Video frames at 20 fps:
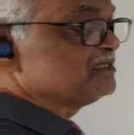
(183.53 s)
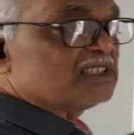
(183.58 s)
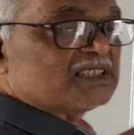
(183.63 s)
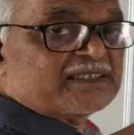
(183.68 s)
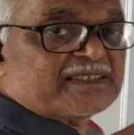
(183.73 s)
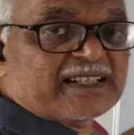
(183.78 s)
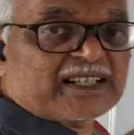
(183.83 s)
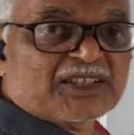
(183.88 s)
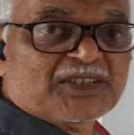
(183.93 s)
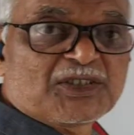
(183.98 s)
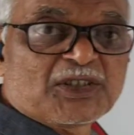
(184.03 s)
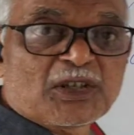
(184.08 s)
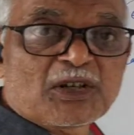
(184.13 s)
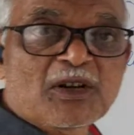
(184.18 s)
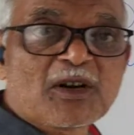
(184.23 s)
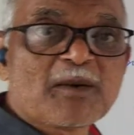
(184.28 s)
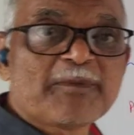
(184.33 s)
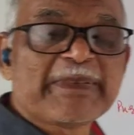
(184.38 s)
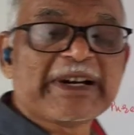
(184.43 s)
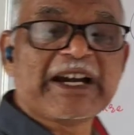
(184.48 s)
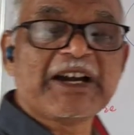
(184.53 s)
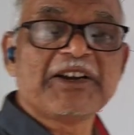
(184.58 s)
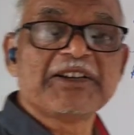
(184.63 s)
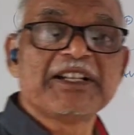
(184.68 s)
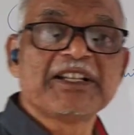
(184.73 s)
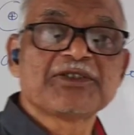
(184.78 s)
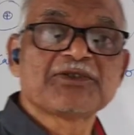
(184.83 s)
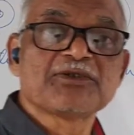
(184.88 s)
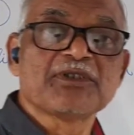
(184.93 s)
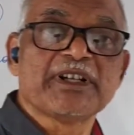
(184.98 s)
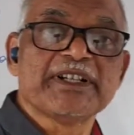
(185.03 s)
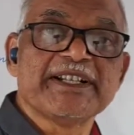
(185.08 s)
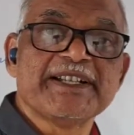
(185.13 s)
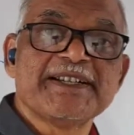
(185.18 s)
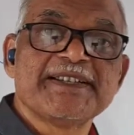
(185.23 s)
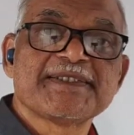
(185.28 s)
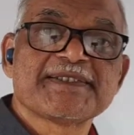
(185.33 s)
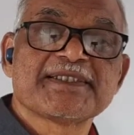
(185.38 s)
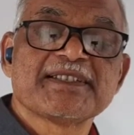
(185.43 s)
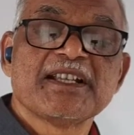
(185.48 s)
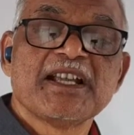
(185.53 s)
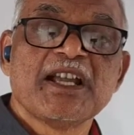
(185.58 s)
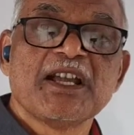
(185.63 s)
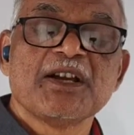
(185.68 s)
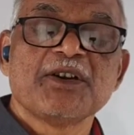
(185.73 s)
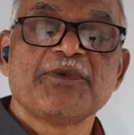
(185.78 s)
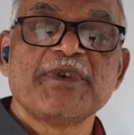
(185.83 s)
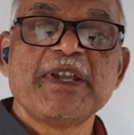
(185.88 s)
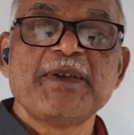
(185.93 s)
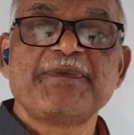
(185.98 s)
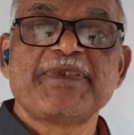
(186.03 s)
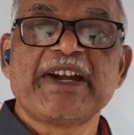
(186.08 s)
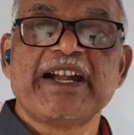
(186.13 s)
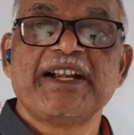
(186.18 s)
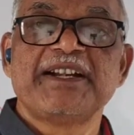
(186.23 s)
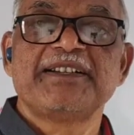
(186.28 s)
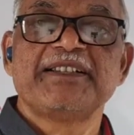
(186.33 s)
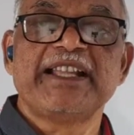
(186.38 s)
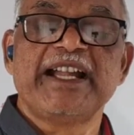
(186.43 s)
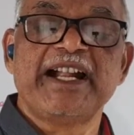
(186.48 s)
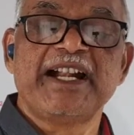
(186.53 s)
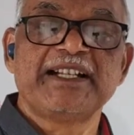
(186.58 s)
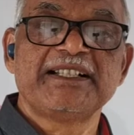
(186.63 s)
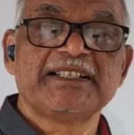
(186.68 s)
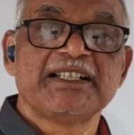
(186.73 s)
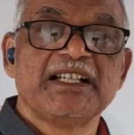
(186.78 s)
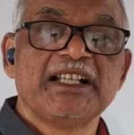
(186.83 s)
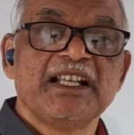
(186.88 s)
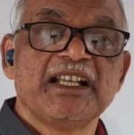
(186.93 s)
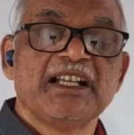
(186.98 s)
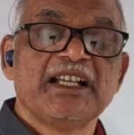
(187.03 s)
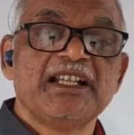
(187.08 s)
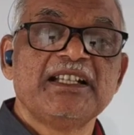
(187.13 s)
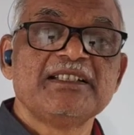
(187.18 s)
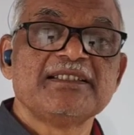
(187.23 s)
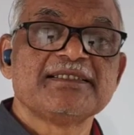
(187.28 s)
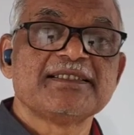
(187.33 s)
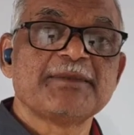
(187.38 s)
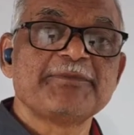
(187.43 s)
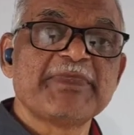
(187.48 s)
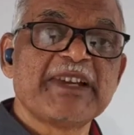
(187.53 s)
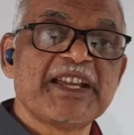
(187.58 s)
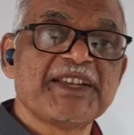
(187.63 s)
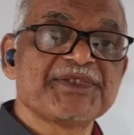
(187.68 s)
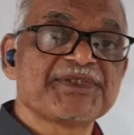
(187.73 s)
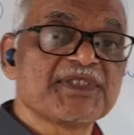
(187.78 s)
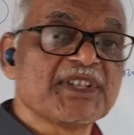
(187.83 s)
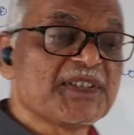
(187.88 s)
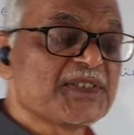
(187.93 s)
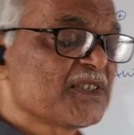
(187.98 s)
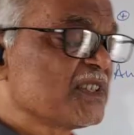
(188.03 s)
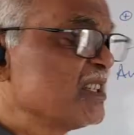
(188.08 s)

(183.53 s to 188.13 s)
structure of ionic solids, we find that in some cases